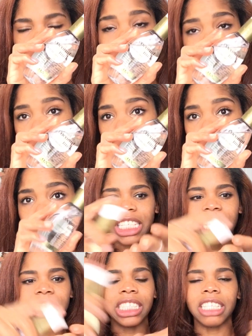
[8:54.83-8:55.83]
serum. It
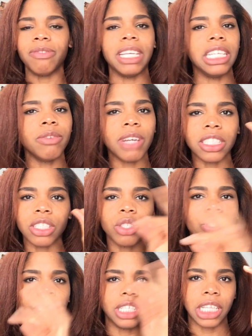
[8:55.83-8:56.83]
doesn't leave any residue or
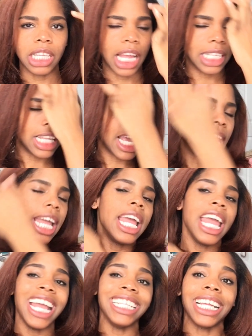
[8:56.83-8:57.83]
anything like that.
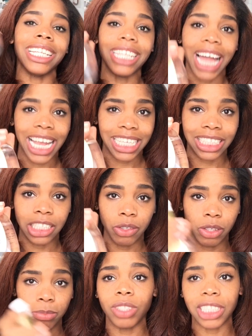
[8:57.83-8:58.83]
It's a light
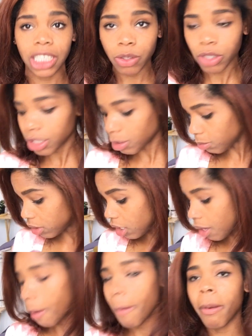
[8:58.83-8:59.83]
serum. Serums,
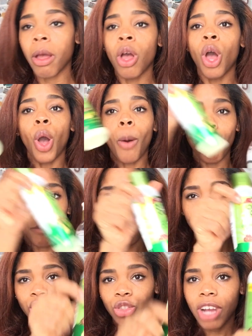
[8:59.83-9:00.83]

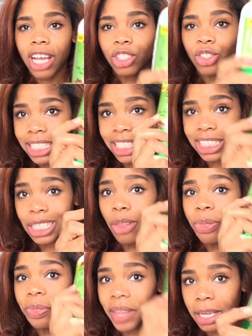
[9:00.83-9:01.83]
moisturizer. This is a
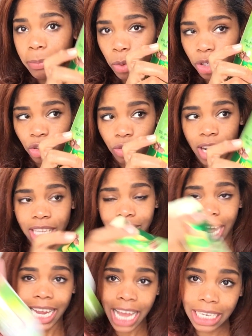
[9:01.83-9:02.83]
thick moisturizer. I
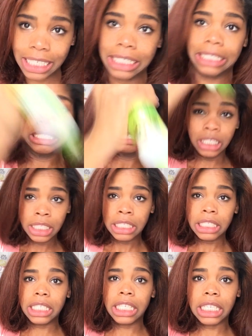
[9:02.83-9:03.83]
gotta to
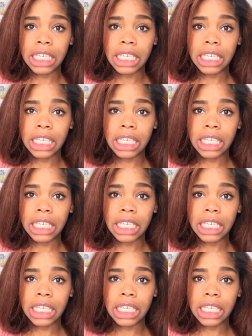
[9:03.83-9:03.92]
get it